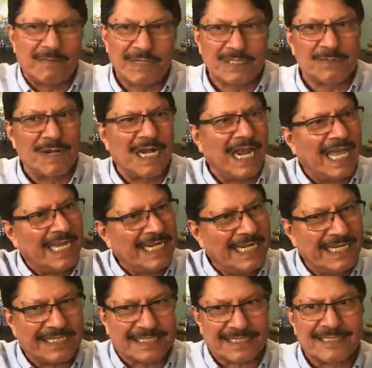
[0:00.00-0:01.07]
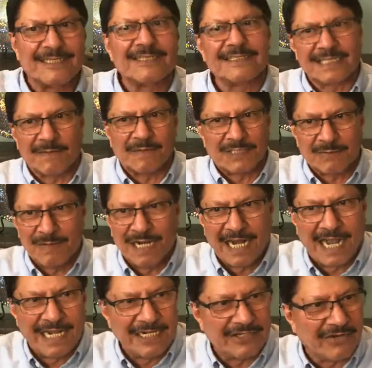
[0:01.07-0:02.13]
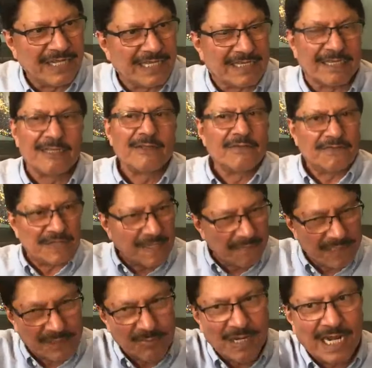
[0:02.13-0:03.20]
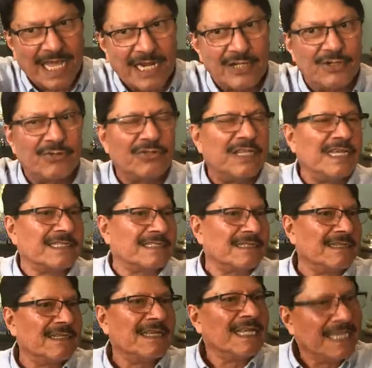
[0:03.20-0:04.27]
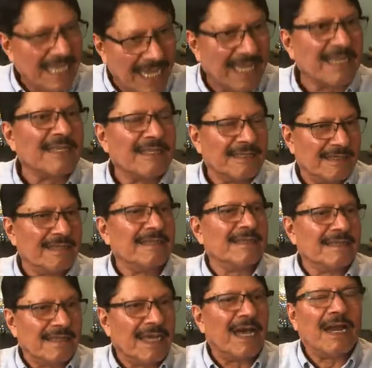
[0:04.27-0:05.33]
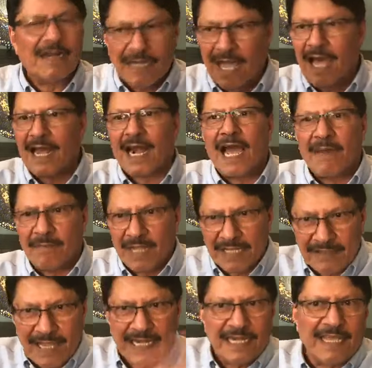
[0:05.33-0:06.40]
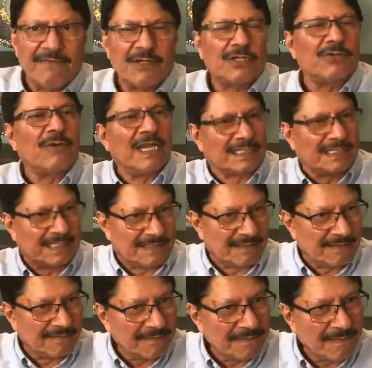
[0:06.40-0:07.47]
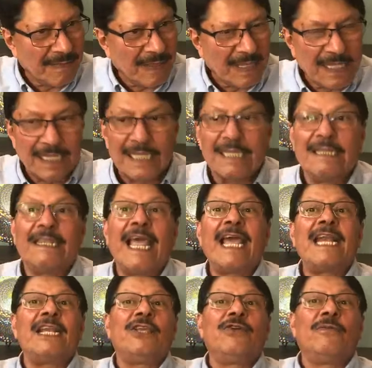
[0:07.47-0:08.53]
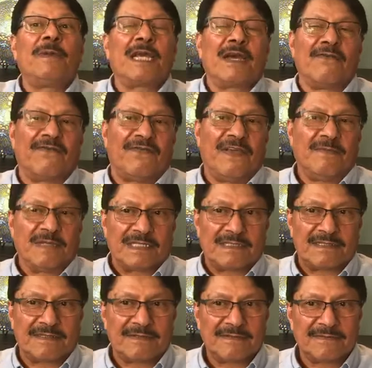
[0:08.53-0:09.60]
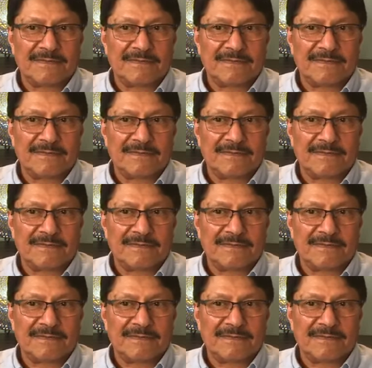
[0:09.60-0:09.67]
Bismillah and eat. Say Bismillah and drink. Say Bismillah and do this. Yeah. Earn haram and then give it to us. Then you become famous.